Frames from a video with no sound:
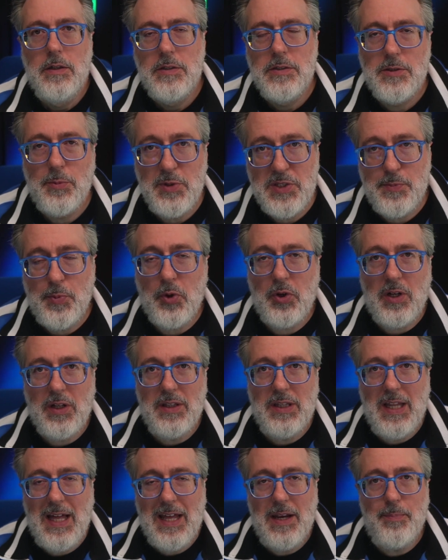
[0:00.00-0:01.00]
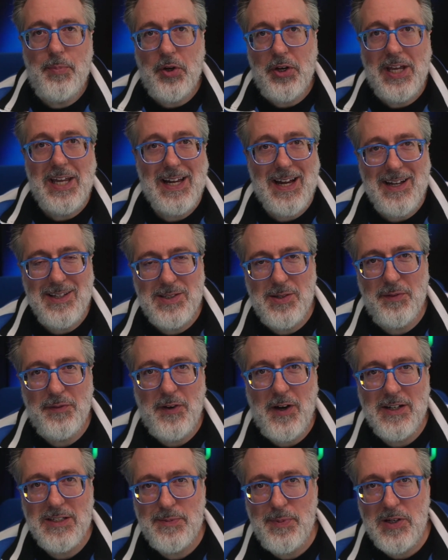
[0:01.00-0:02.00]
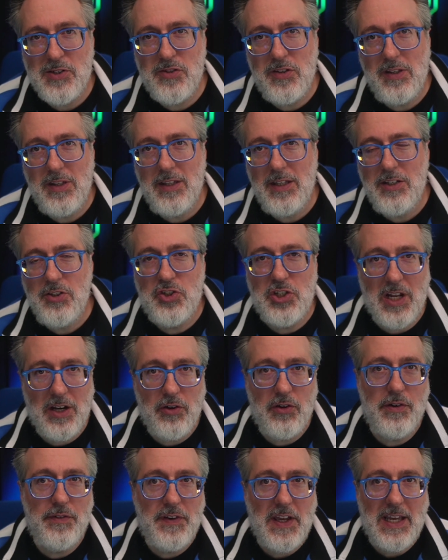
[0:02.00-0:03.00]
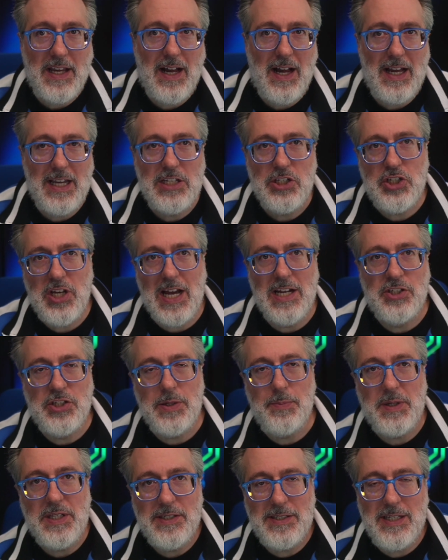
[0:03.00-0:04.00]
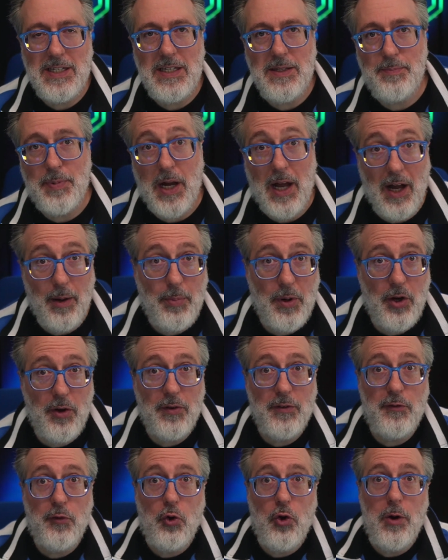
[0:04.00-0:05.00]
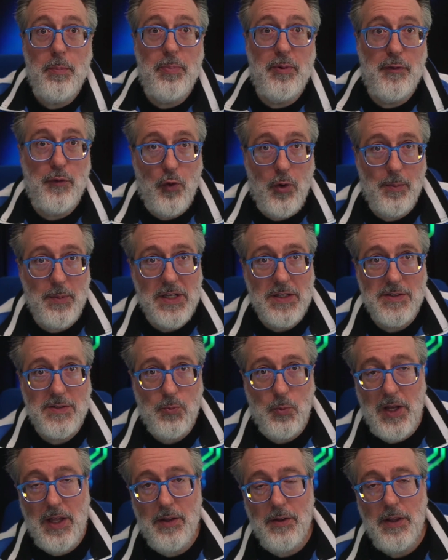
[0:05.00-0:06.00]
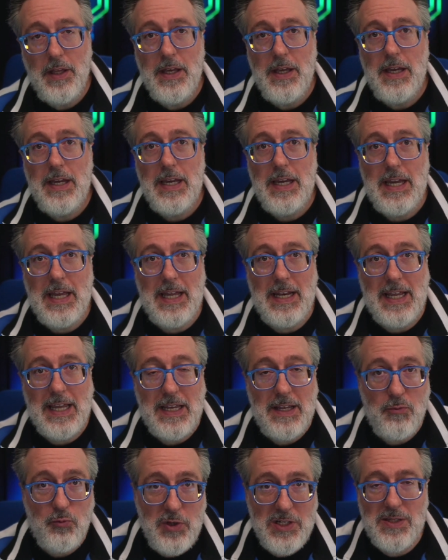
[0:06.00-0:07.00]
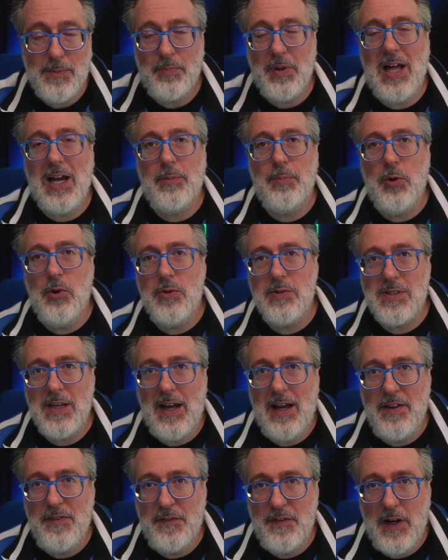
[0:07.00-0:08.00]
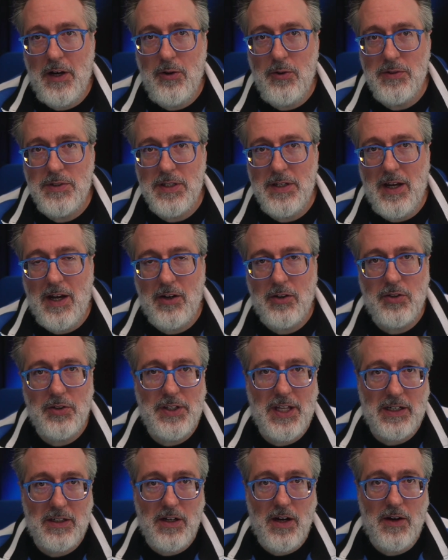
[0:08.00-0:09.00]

So we spoke a lot about AI so far, especially generative AI and ChatGPT, but how about for performance? Well, in a recent blog post, I found an article that